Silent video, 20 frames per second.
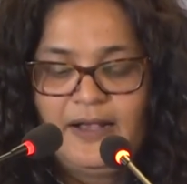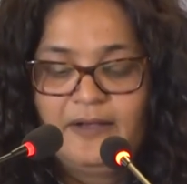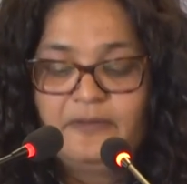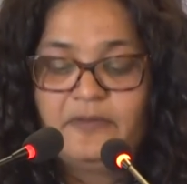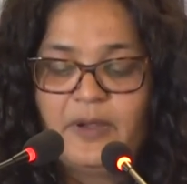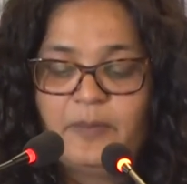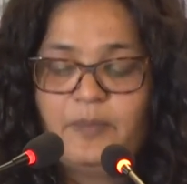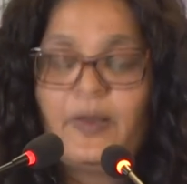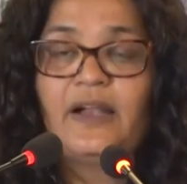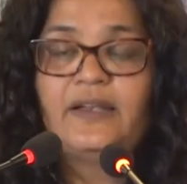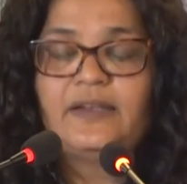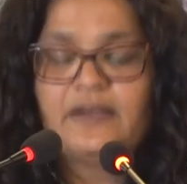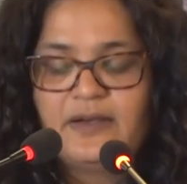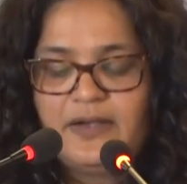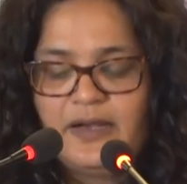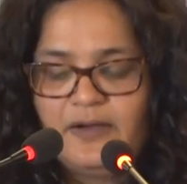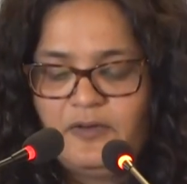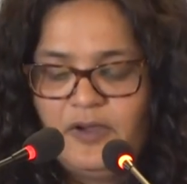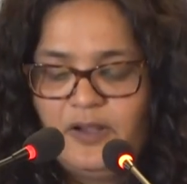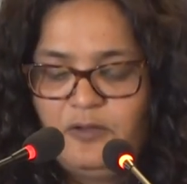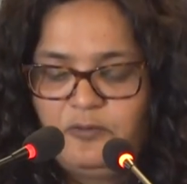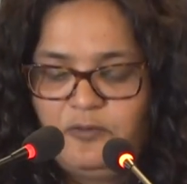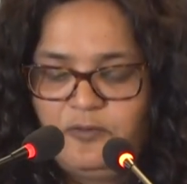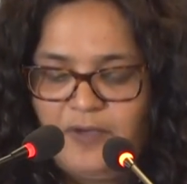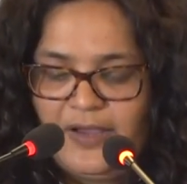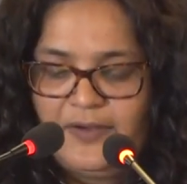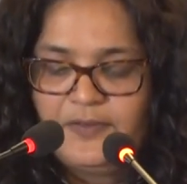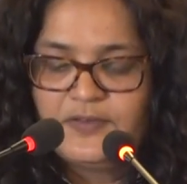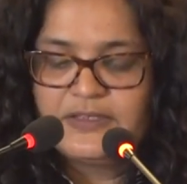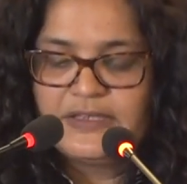We are partnering with
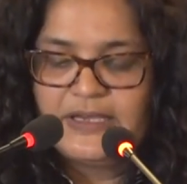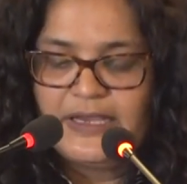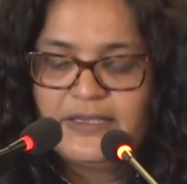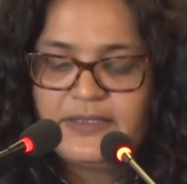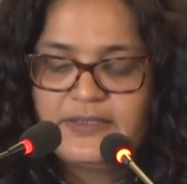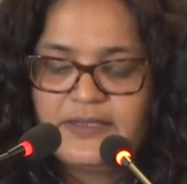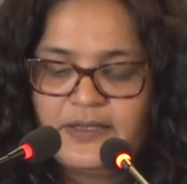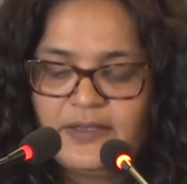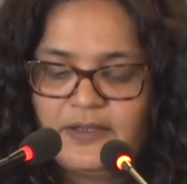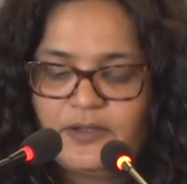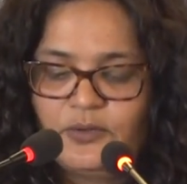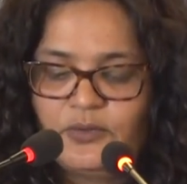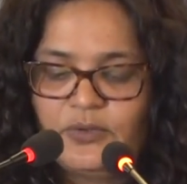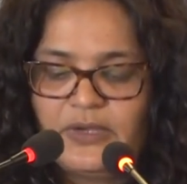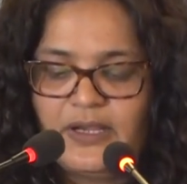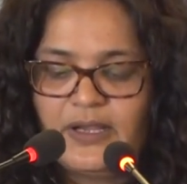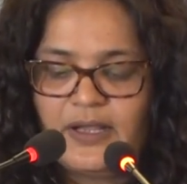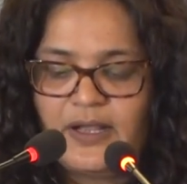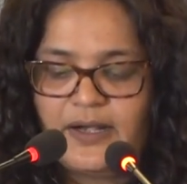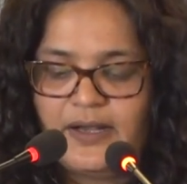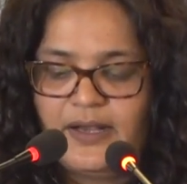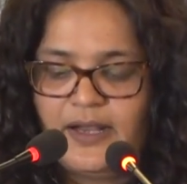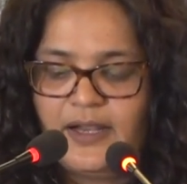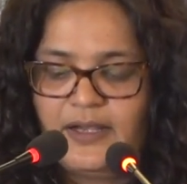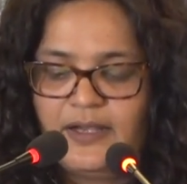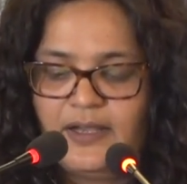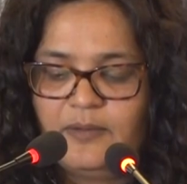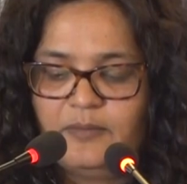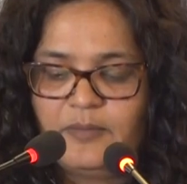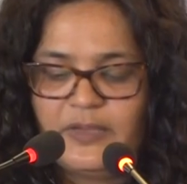5 states, including
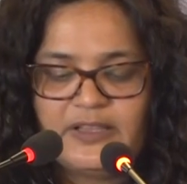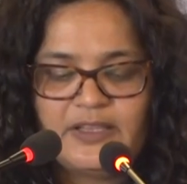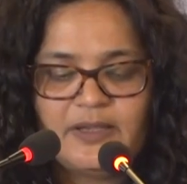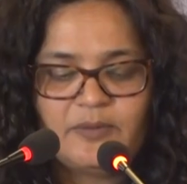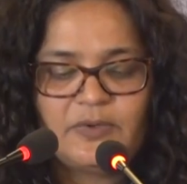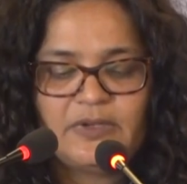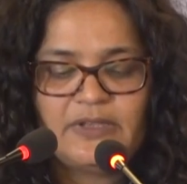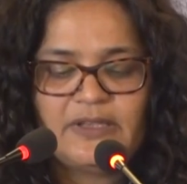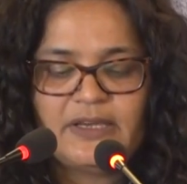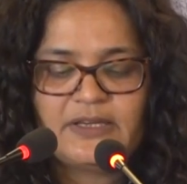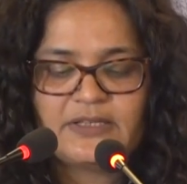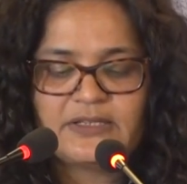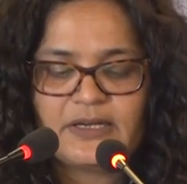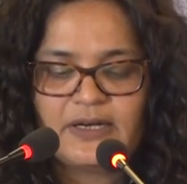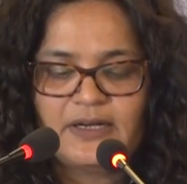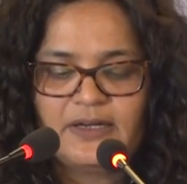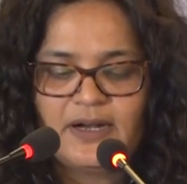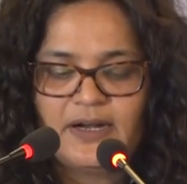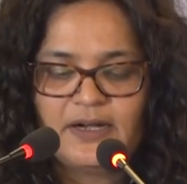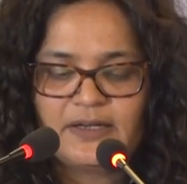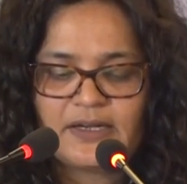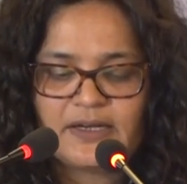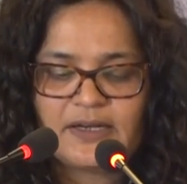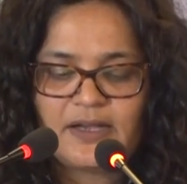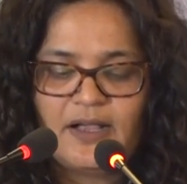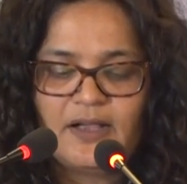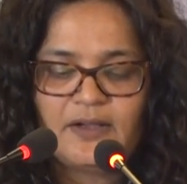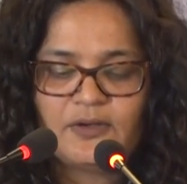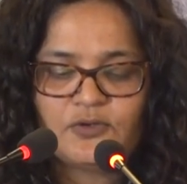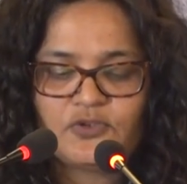Haryana, Madhya Pradesh,
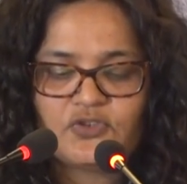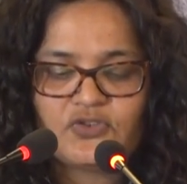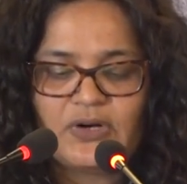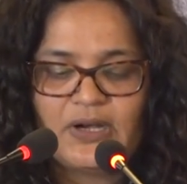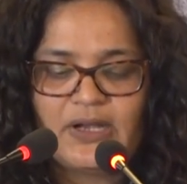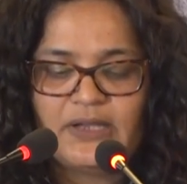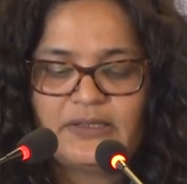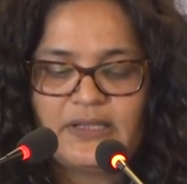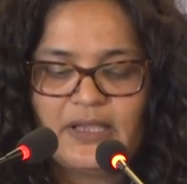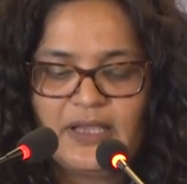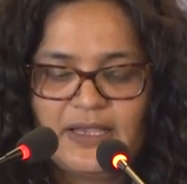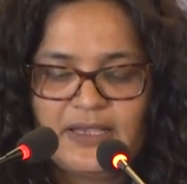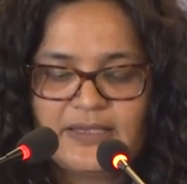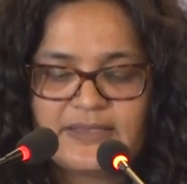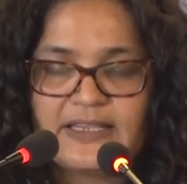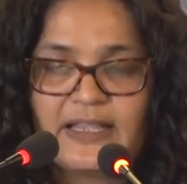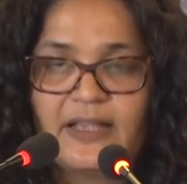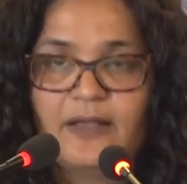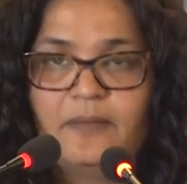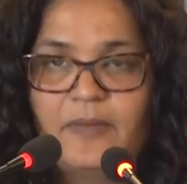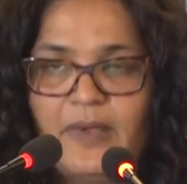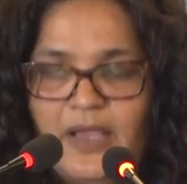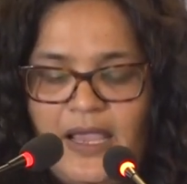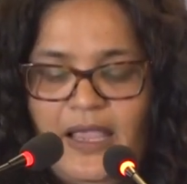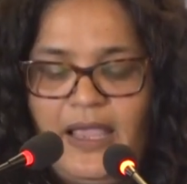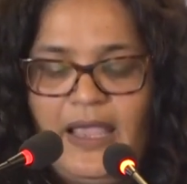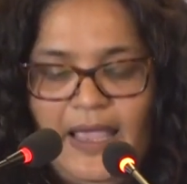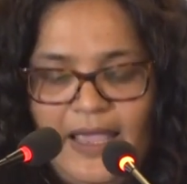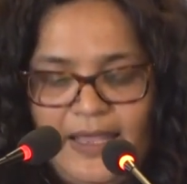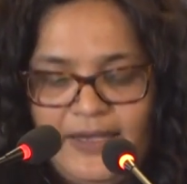Karnataka, Gujarat, Assam,
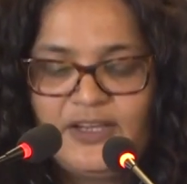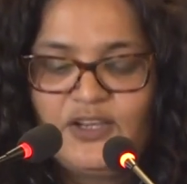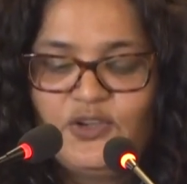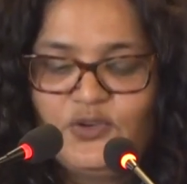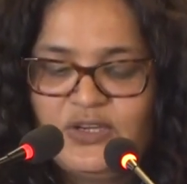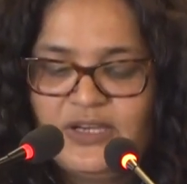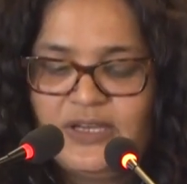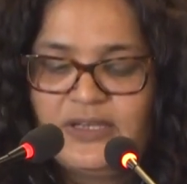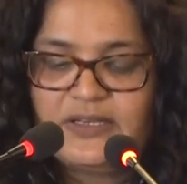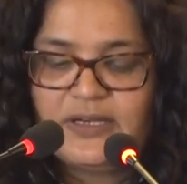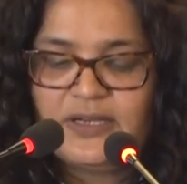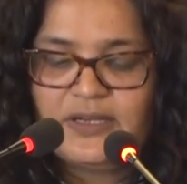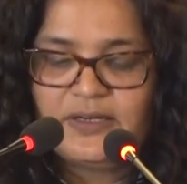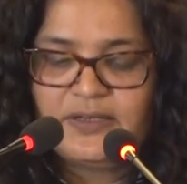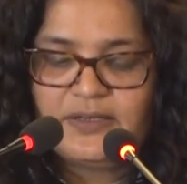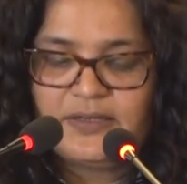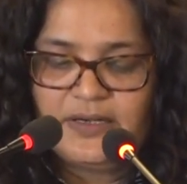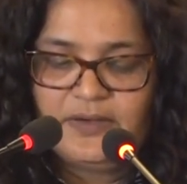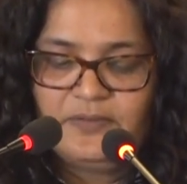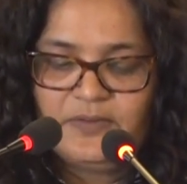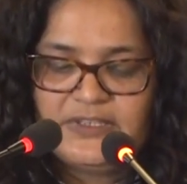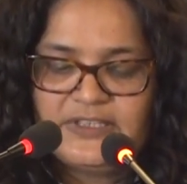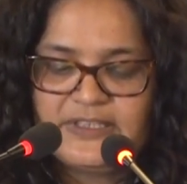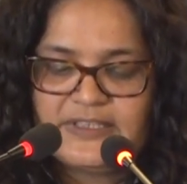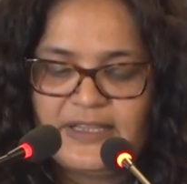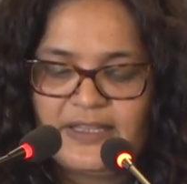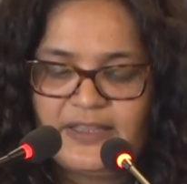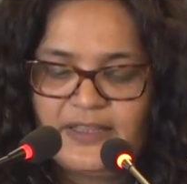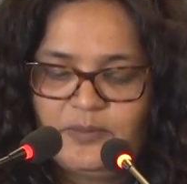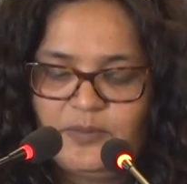and a union territory, which is
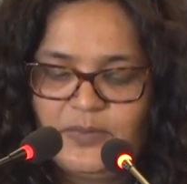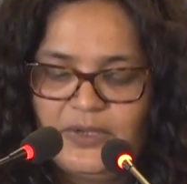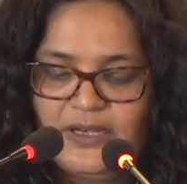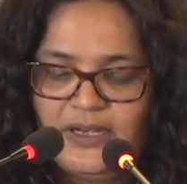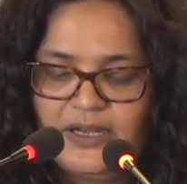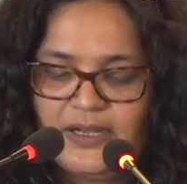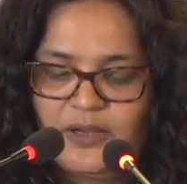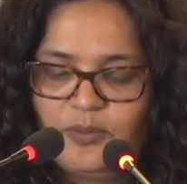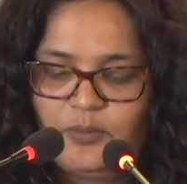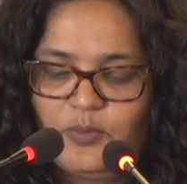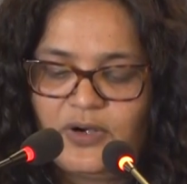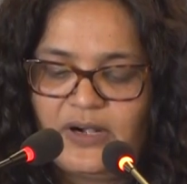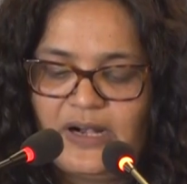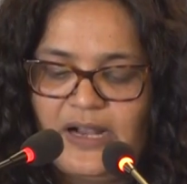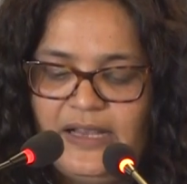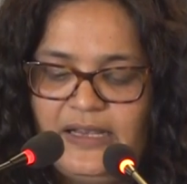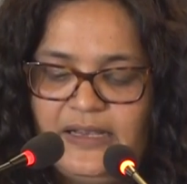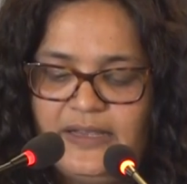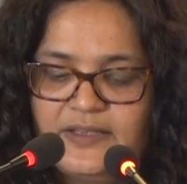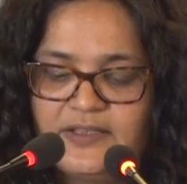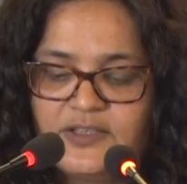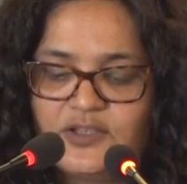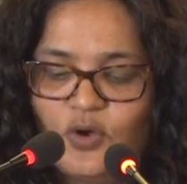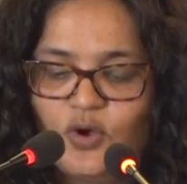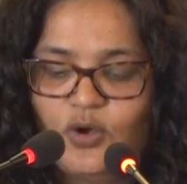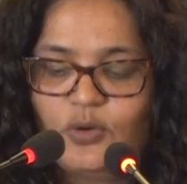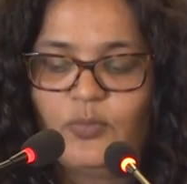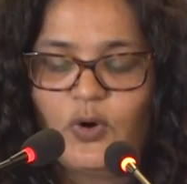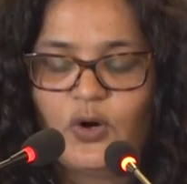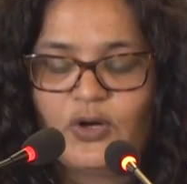Andaman and Nicobar Islands,
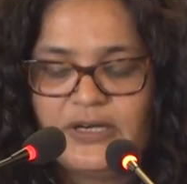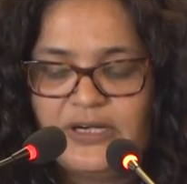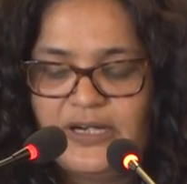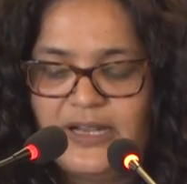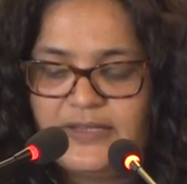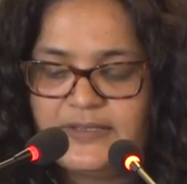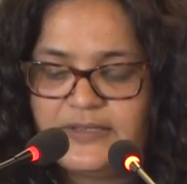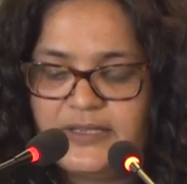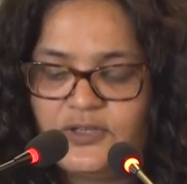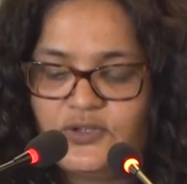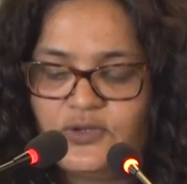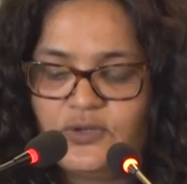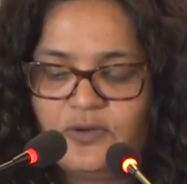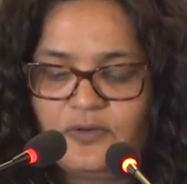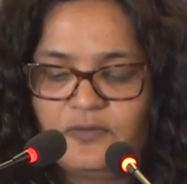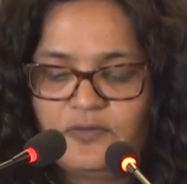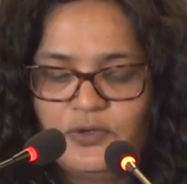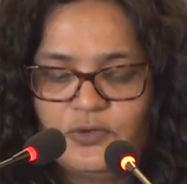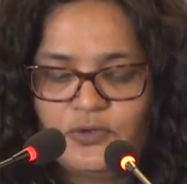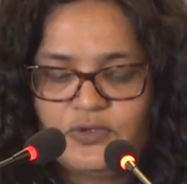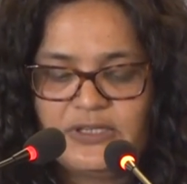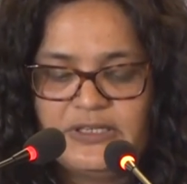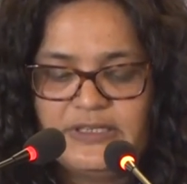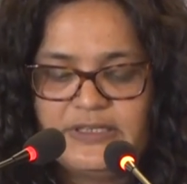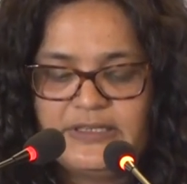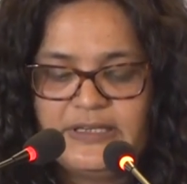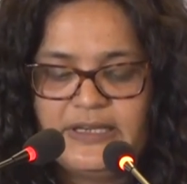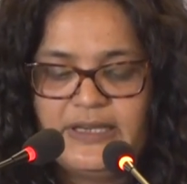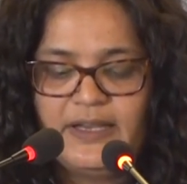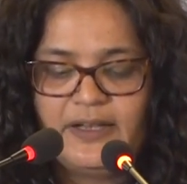on modernization of
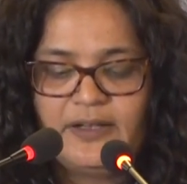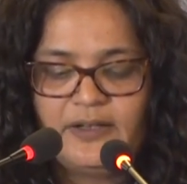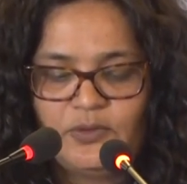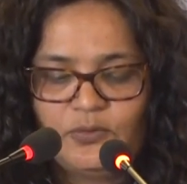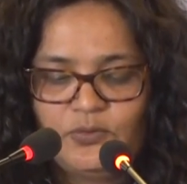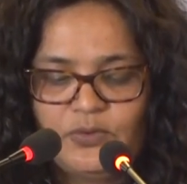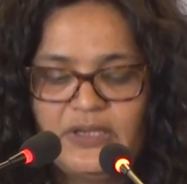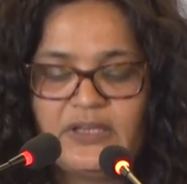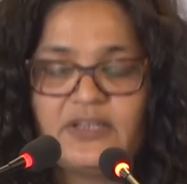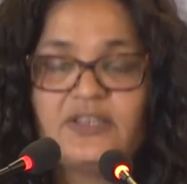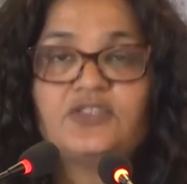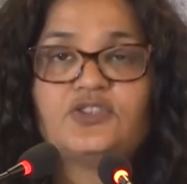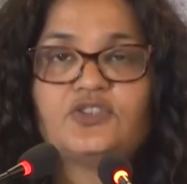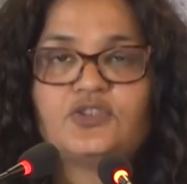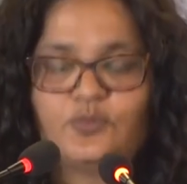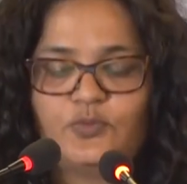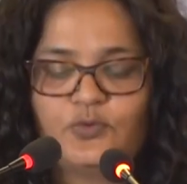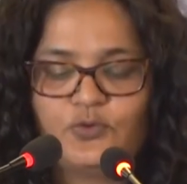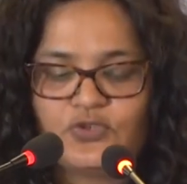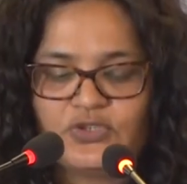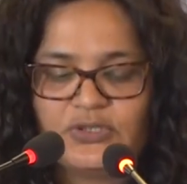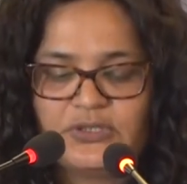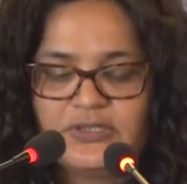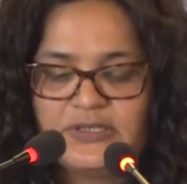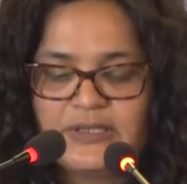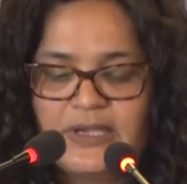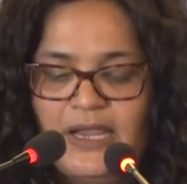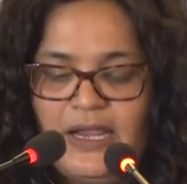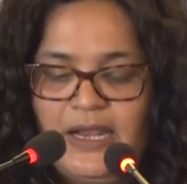utility, including distributions,